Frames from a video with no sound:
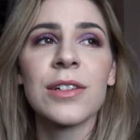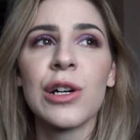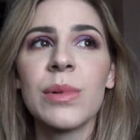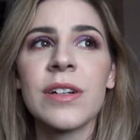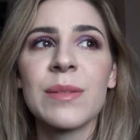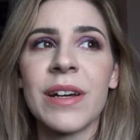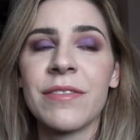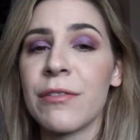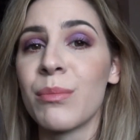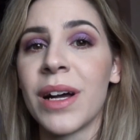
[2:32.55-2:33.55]
October is my
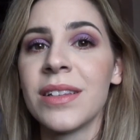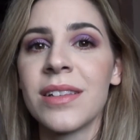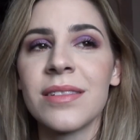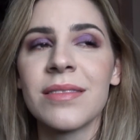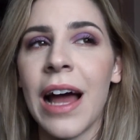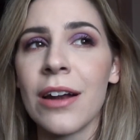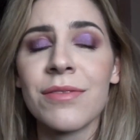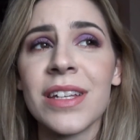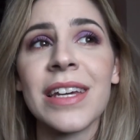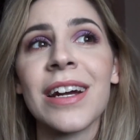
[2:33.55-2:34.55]
favorite month out
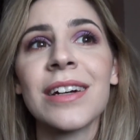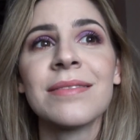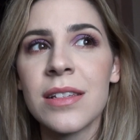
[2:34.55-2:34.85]
of the year,